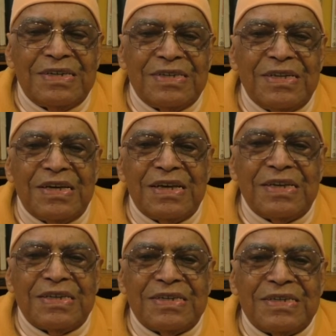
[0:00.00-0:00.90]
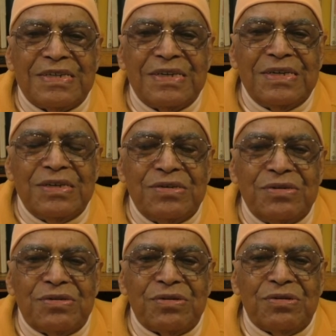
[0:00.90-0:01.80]
then
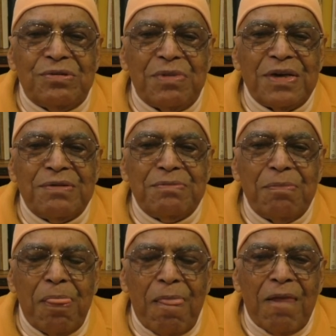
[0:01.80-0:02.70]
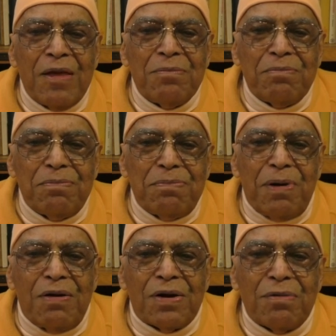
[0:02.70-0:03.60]
to show my
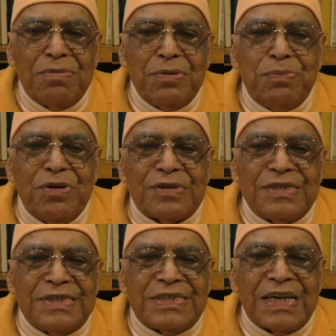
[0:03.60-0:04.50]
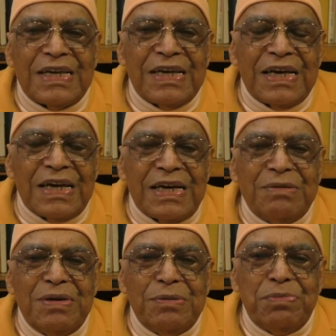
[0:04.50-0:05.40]
power of hypnosis, I
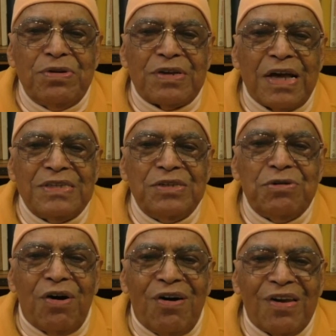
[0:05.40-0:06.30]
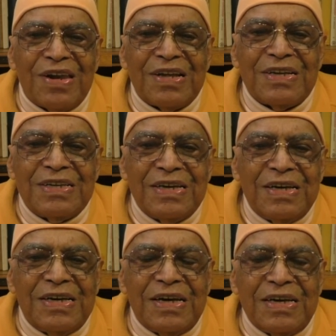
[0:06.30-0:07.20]
hypnotize you all
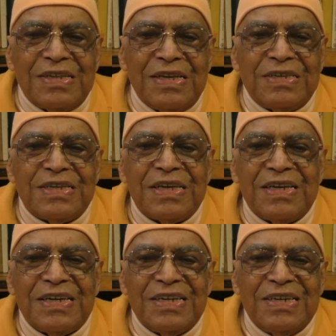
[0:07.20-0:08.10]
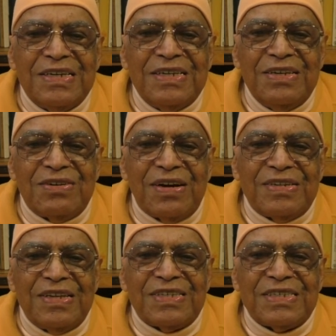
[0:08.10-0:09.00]
and then say, look
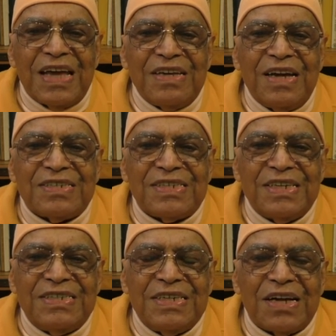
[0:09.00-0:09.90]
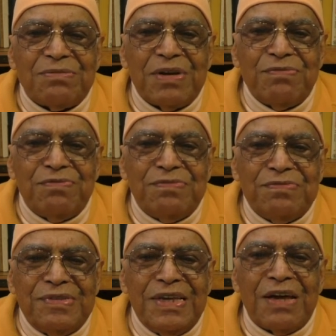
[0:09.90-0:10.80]
at this tiger sitting at
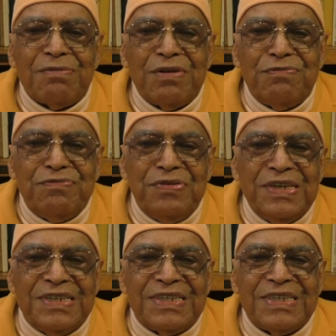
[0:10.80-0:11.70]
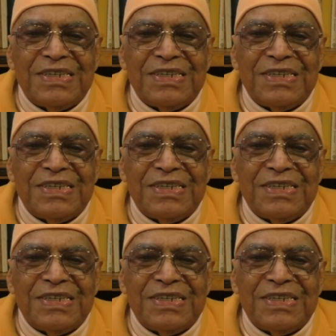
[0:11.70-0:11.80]
near my feet.